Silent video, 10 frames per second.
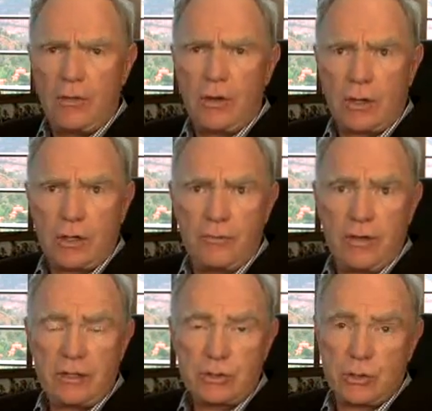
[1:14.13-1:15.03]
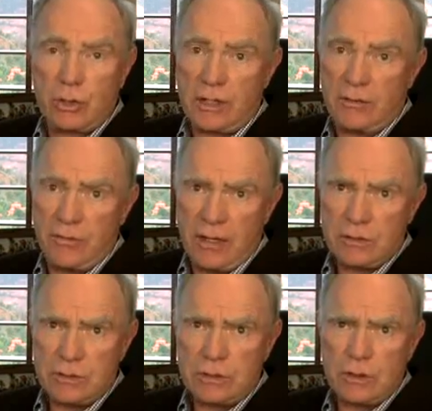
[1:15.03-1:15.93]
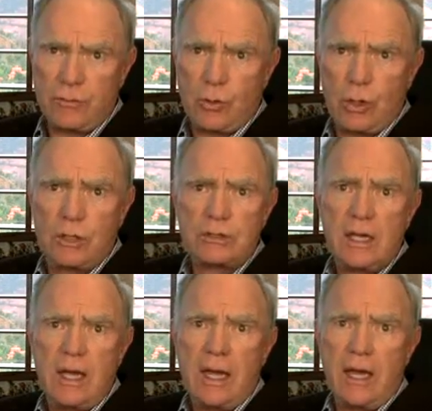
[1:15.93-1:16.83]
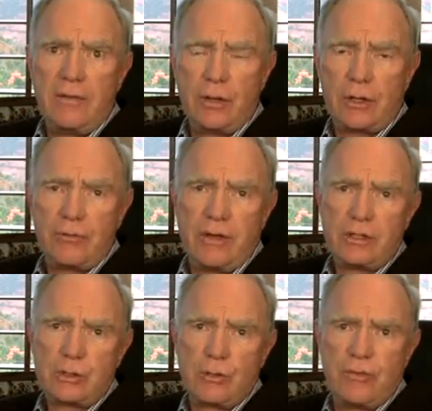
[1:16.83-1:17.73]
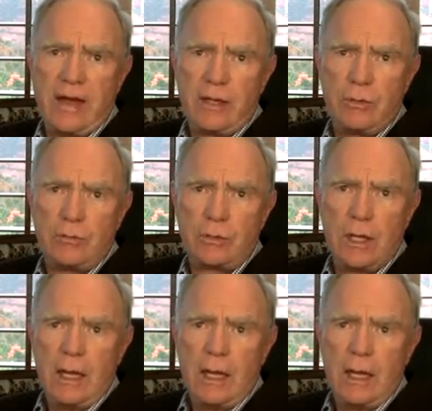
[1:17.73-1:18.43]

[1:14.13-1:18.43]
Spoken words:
their conventional events, of course, and their conventional values.